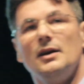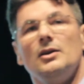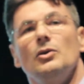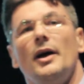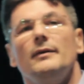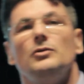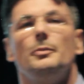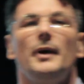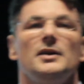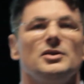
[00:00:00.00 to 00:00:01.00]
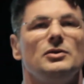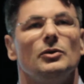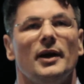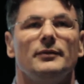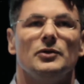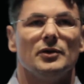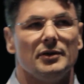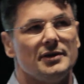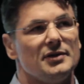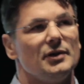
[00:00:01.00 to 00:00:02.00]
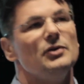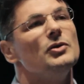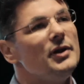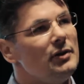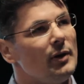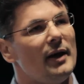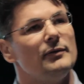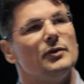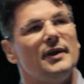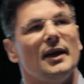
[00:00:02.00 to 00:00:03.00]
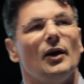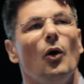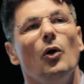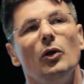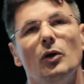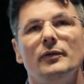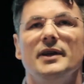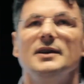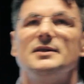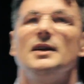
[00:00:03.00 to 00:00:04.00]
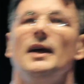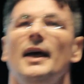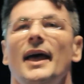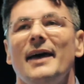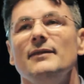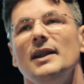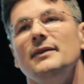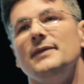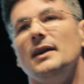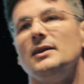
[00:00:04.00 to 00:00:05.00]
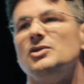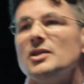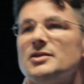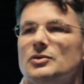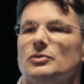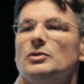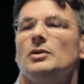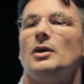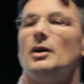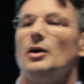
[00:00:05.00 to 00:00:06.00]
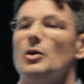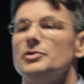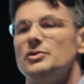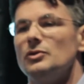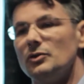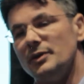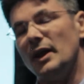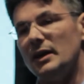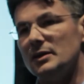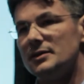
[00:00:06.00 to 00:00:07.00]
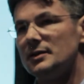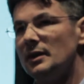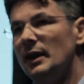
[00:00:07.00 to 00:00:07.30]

You have to patch it, you have to secure it, you have to take all of these heavy lifting just to host your containers.